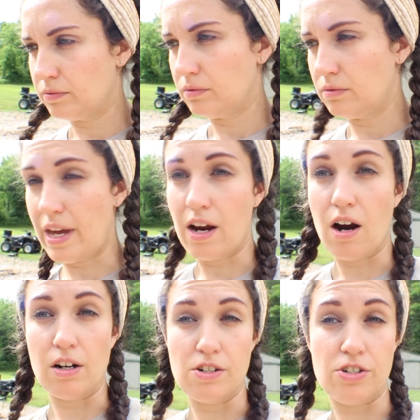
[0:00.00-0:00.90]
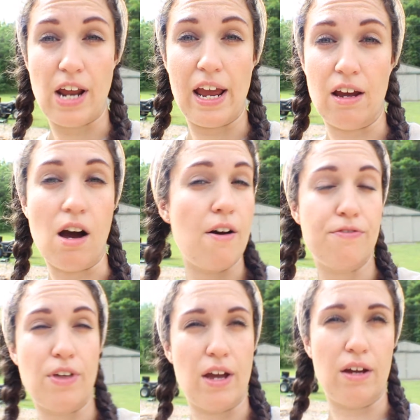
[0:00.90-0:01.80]
They are just taking off.
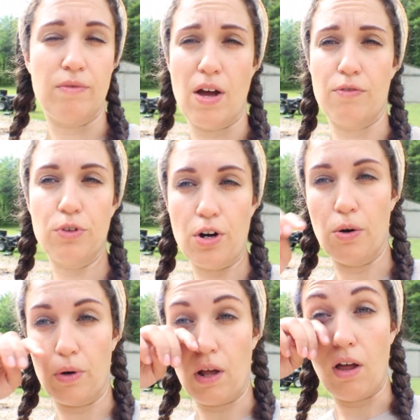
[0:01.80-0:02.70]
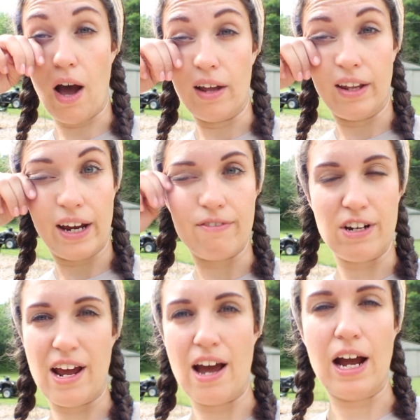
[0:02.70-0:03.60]
They have grown a lot, like every
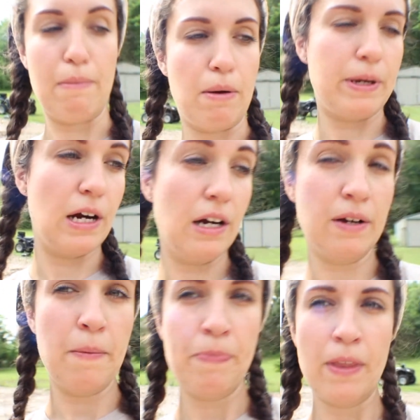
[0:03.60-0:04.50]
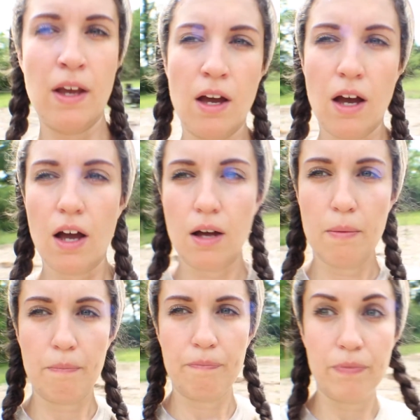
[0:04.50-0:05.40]
day I come up here.
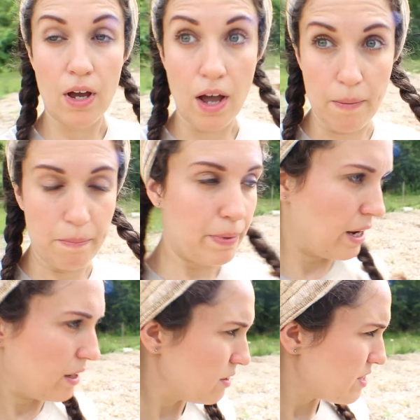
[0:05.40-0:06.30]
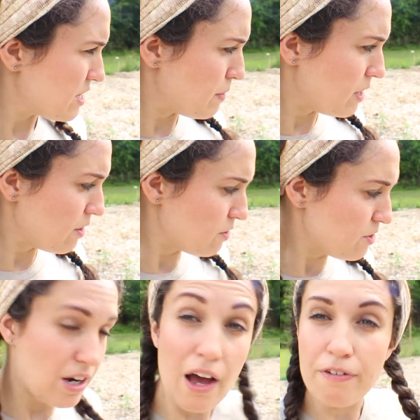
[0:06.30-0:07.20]
But some of the other
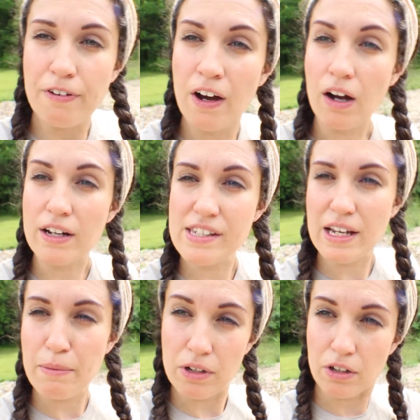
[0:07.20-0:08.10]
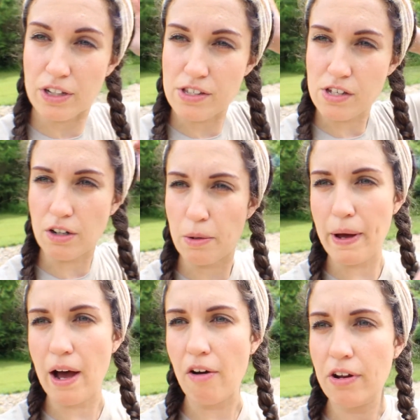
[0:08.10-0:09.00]
stuff, honestly, I'm a little concerned
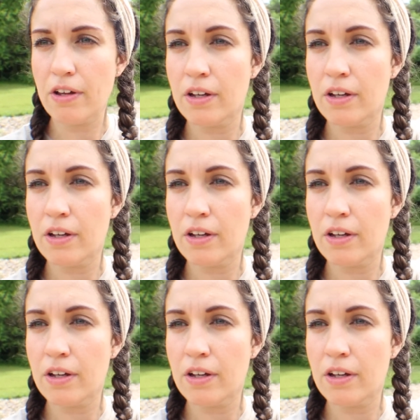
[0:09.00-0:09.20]
about.